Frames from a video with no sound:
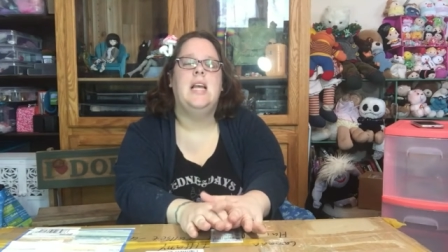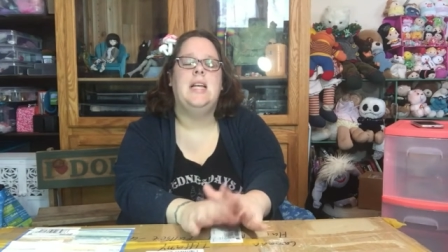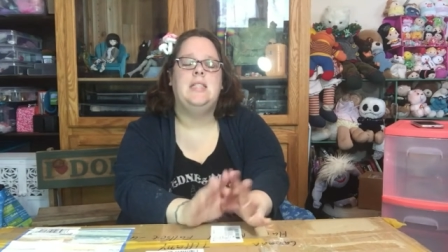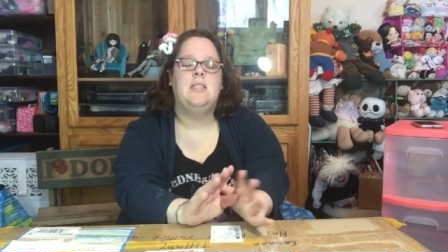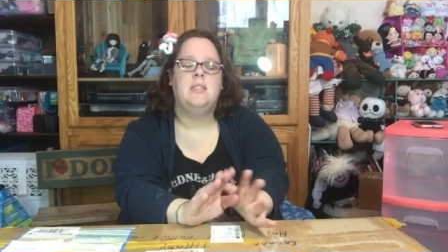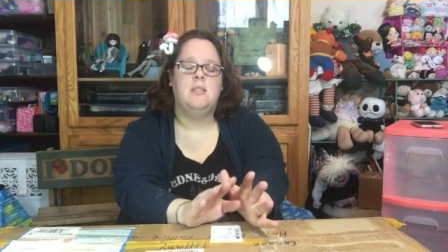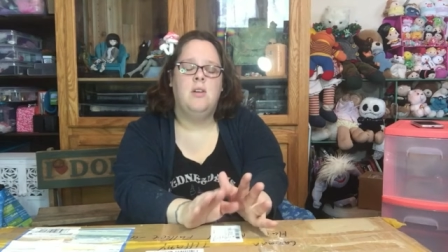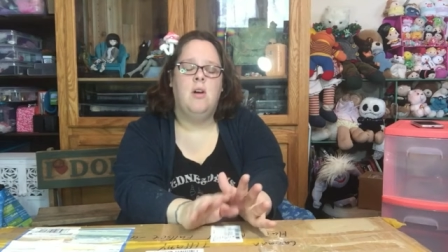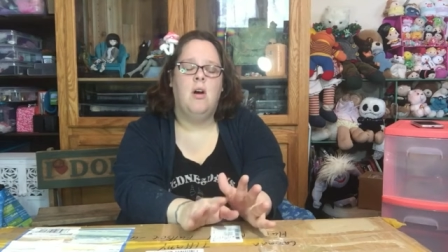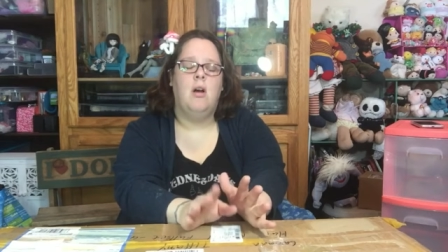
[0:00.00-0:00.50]

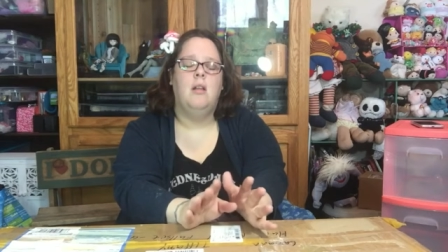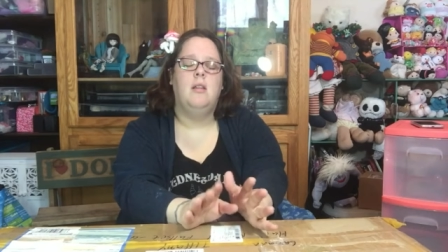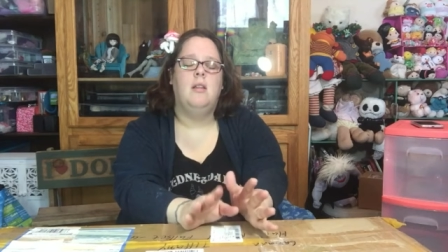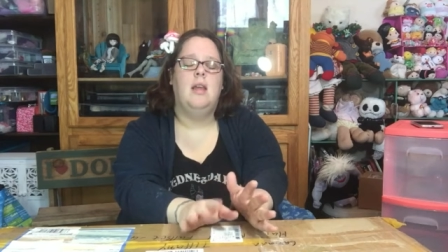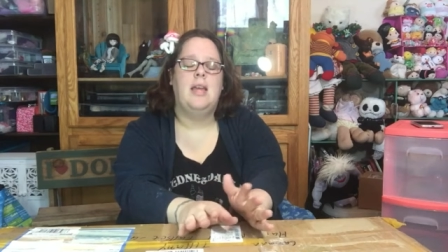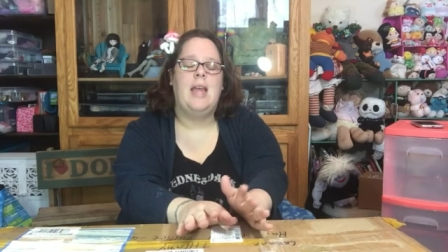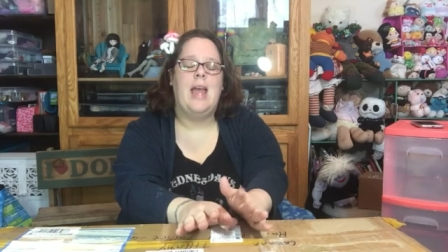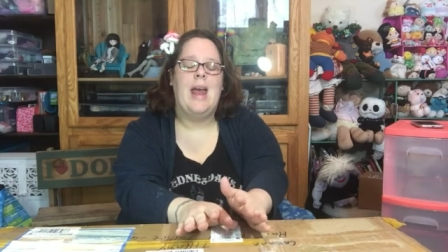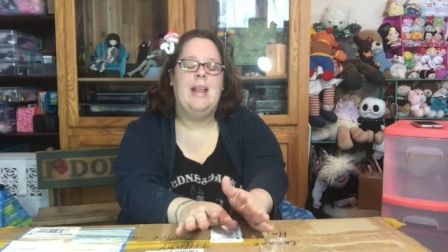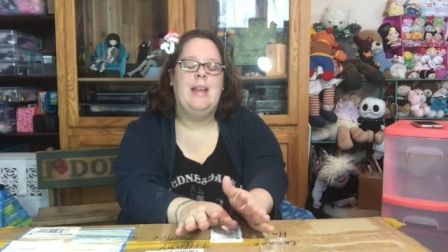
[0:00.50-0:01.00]
it's not
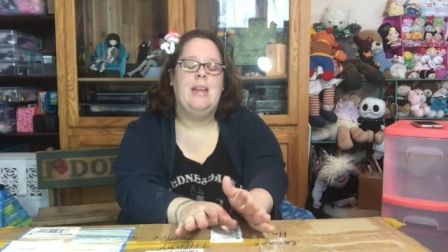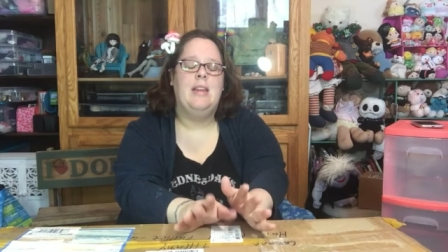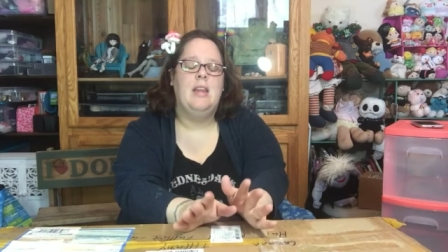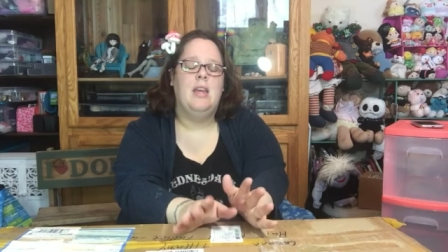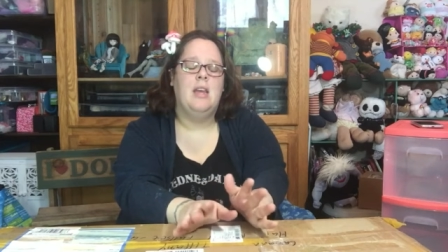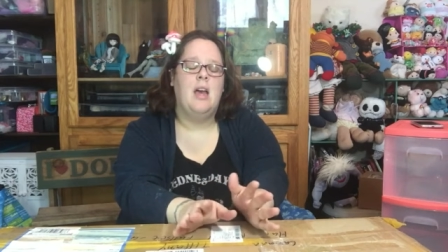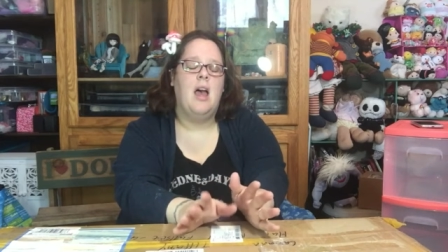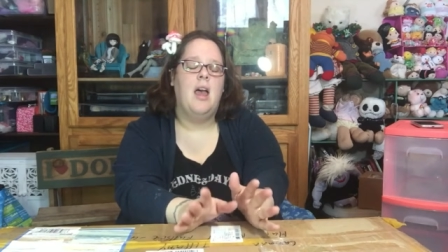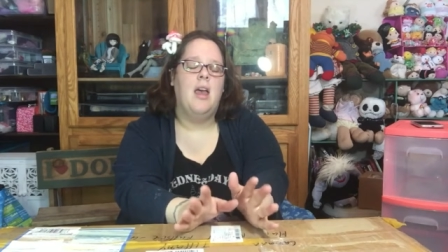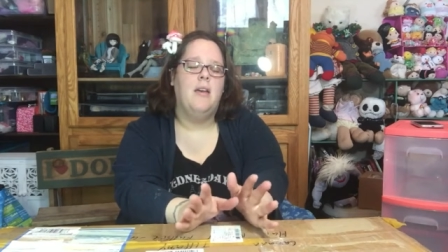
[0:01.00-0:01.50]
like
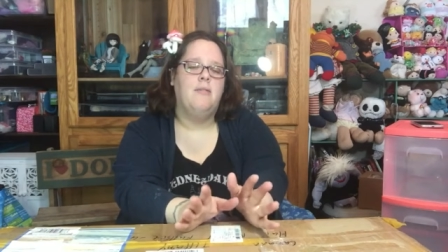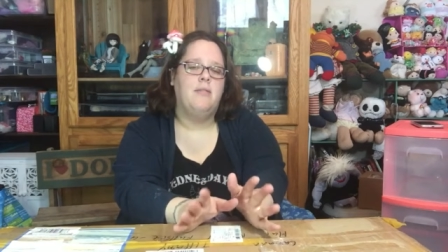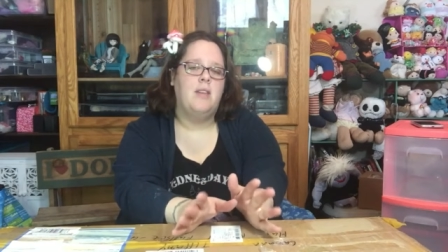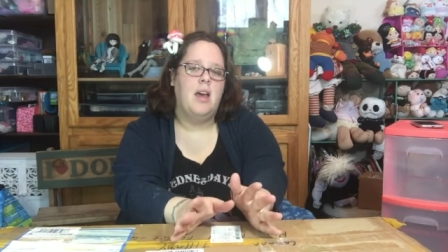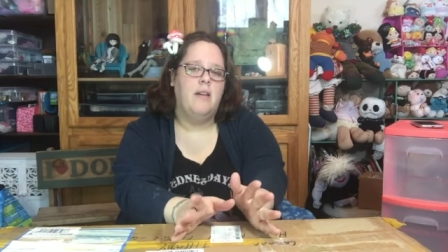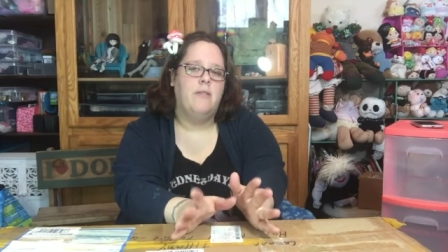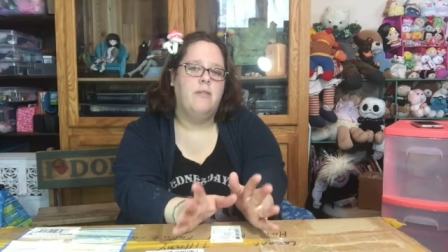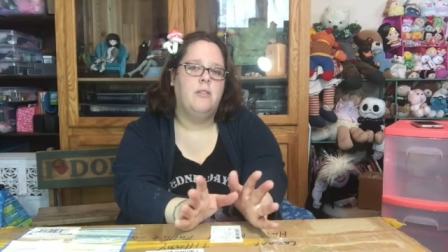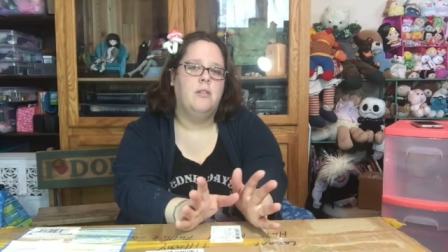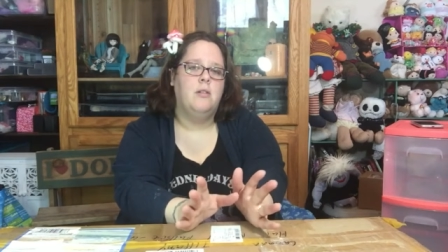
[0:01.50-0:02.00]
anything I have
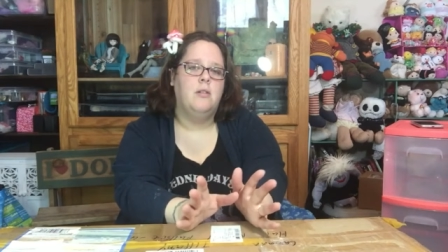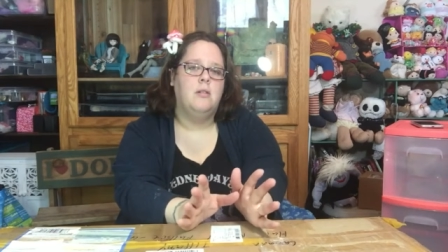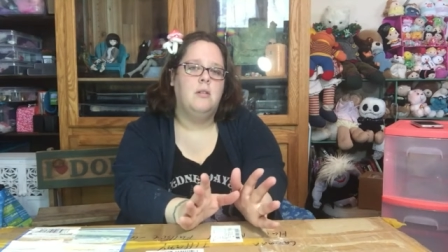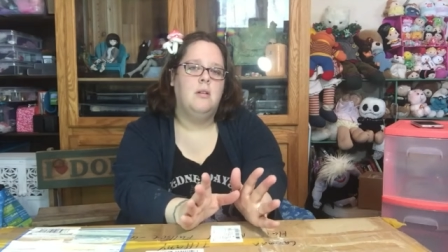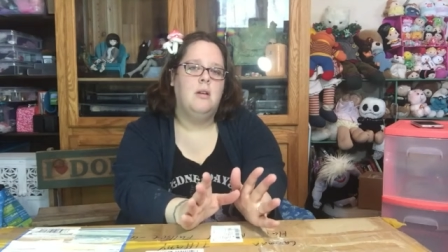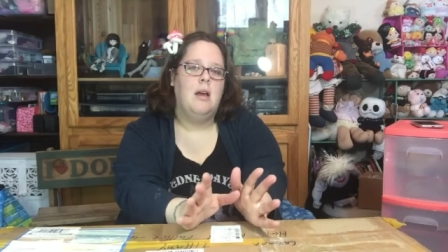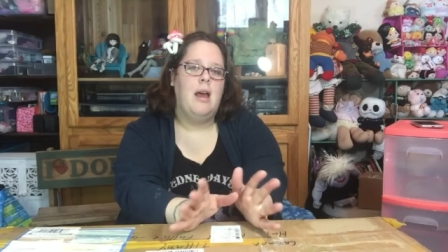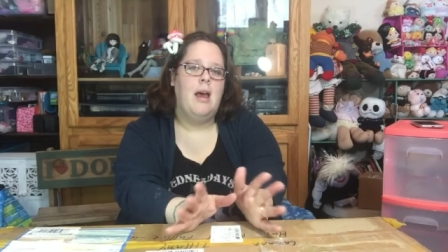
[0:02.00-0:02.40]
ever,